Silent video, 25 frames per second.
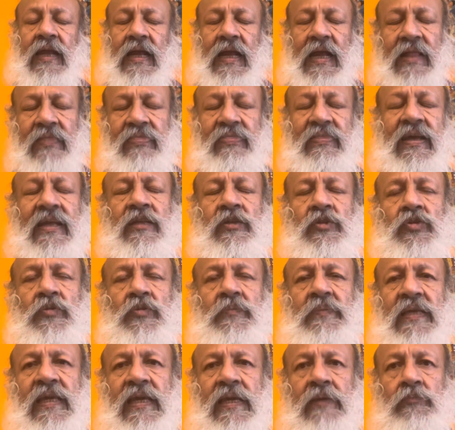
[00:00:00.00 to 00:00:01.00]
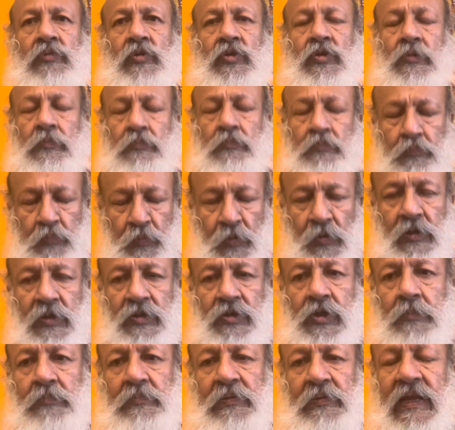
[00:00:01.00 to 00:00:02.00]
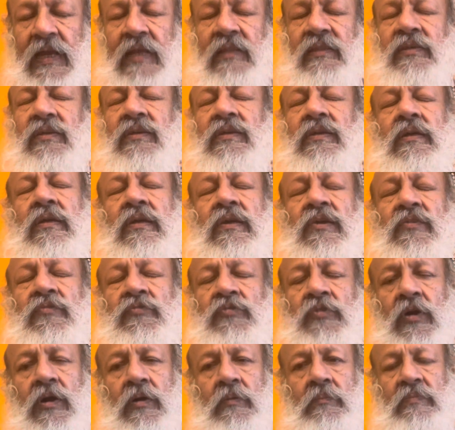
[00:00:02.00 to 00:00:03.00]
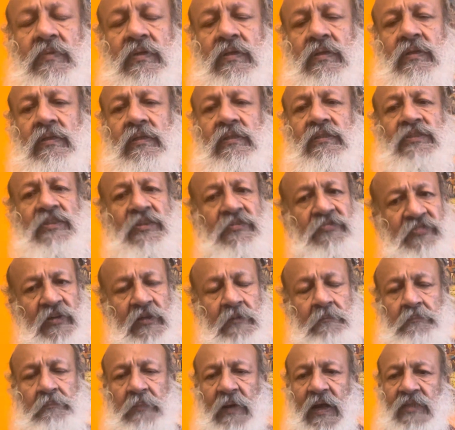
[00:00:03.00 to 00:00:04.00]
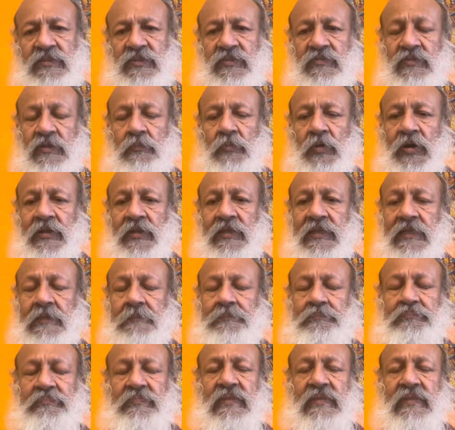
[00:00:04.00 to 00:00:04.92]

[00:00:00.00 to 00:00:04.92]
and then to be able to pull your breath from different parts of the body.